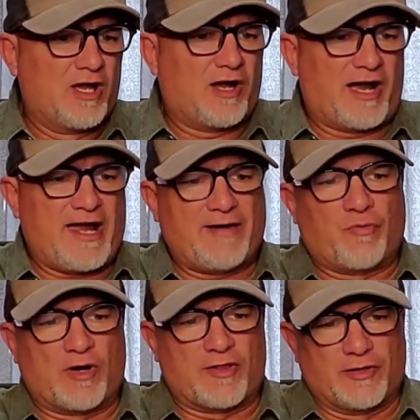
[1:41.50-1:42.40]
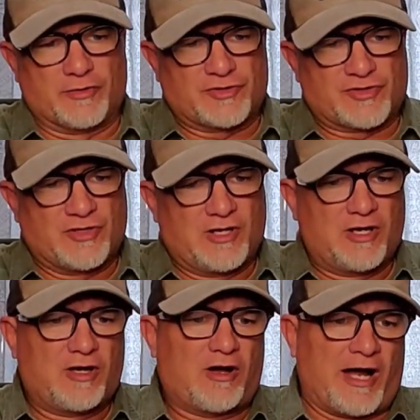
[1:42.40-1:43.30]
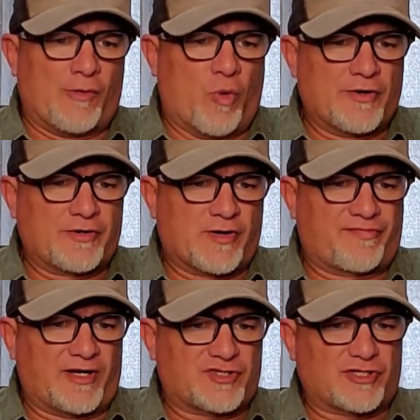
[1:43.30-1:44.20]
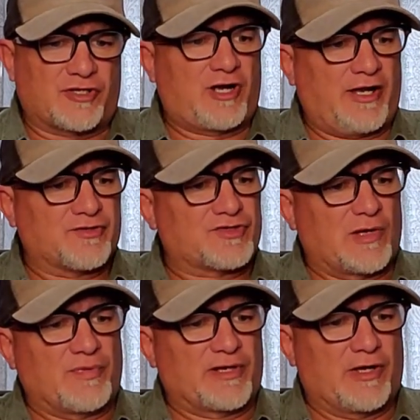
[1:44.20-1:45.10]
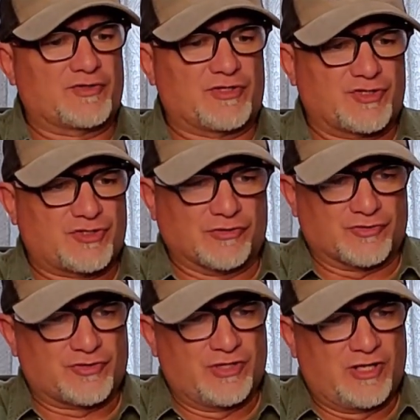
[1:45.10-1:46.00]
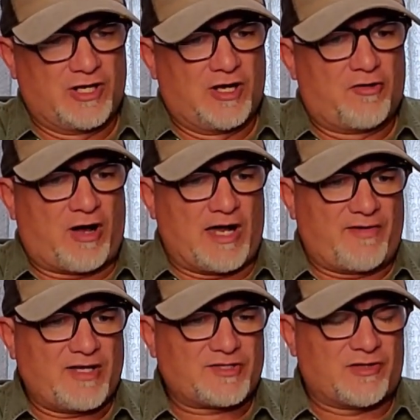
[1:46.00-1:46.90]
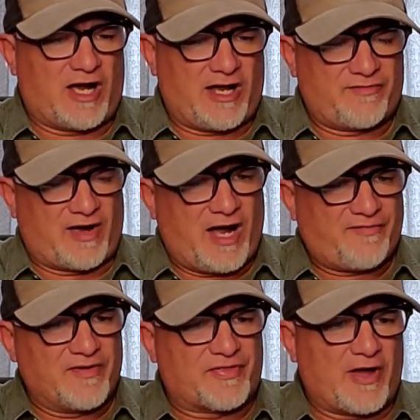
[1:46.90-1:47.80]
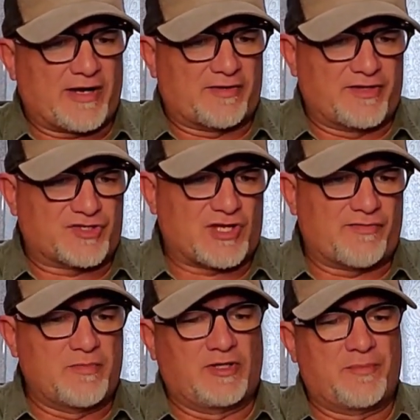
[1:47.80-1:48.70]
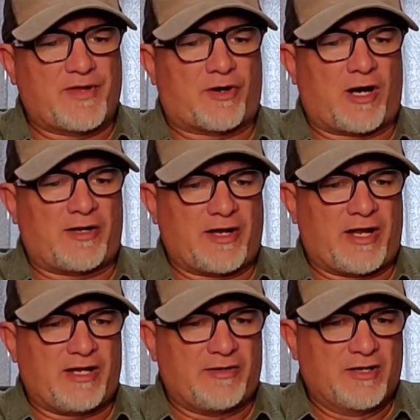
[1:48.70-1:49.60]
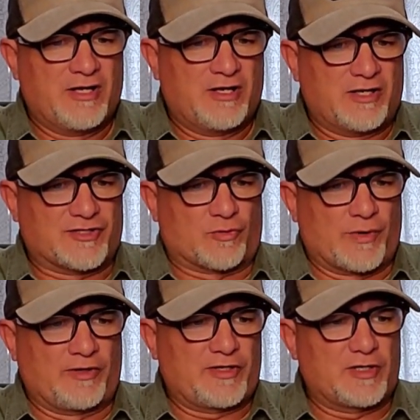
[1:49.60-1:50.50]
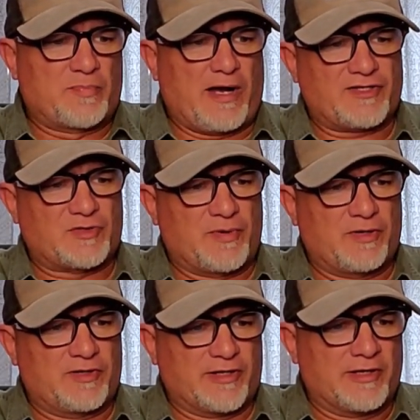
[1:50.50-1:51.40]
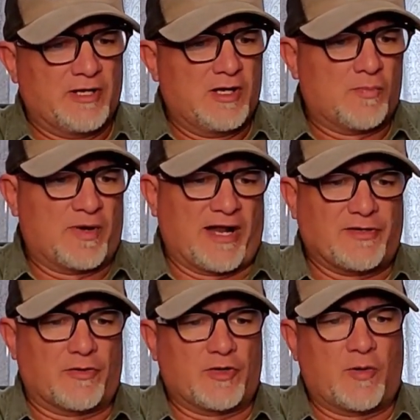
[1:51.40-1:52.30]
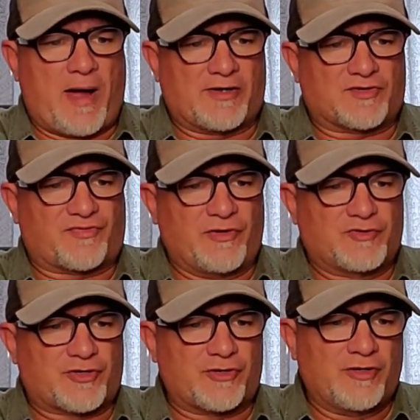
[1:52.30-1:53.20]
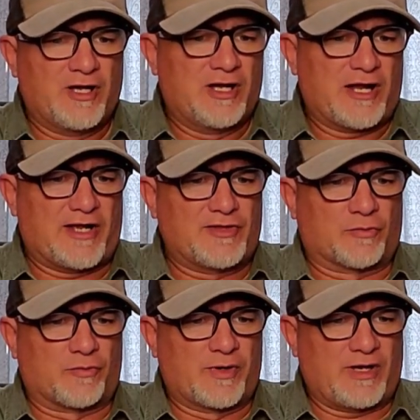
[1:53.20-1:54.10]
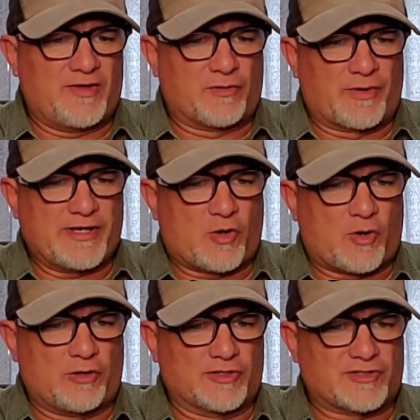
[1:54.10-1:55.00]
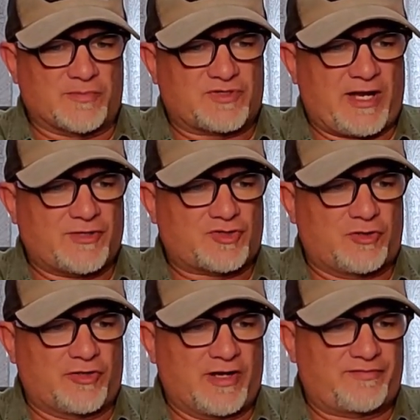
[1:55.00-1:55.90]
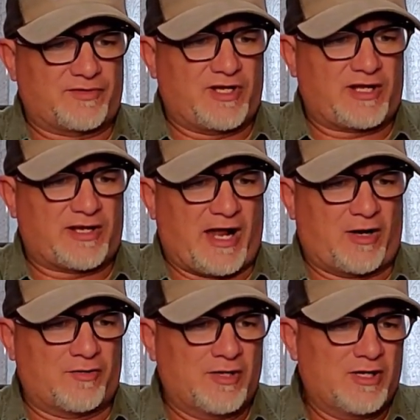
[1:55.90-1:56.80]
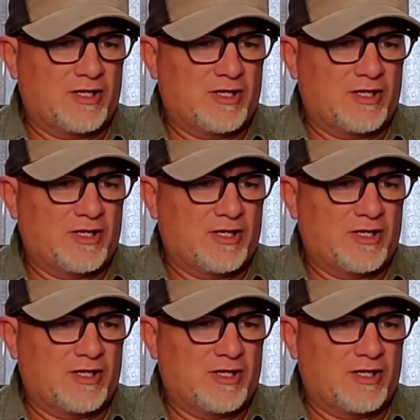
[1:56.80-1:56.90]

I have one of those, I wonder if I should have gotten something else issues. I've often thought of the 7mm 8 as a really good possibility, but I don't know about its future, and the recoil is substantial enough to take it out